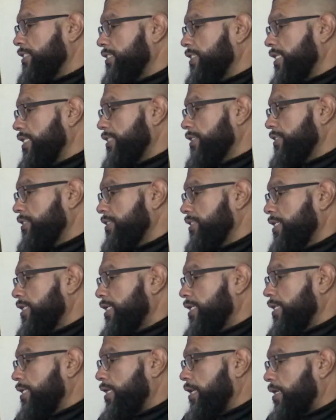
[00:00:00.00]
excess.
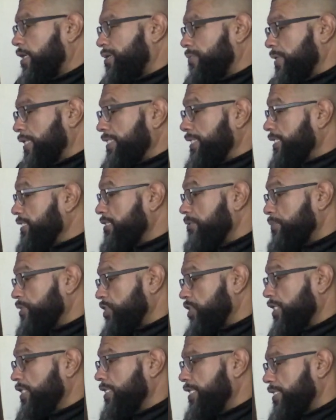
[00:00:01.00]
I think it's a
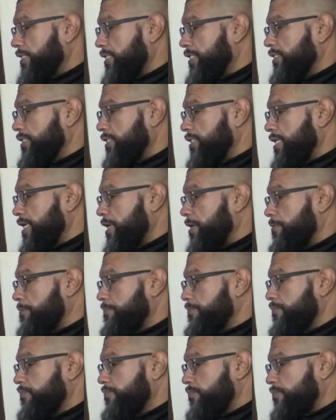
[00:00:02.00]
machine that does it now.
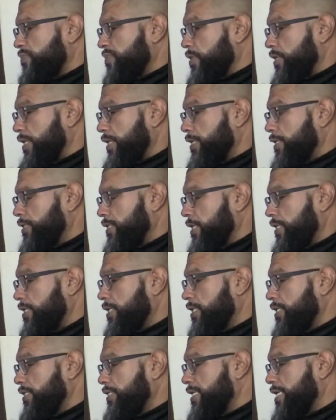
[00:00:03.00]
They
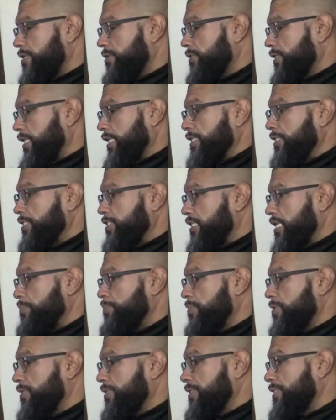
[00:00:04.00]
cut it down to like the
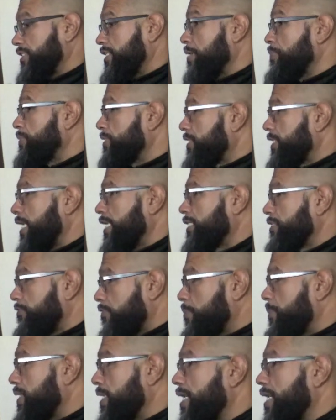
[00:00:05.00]
shape and size of a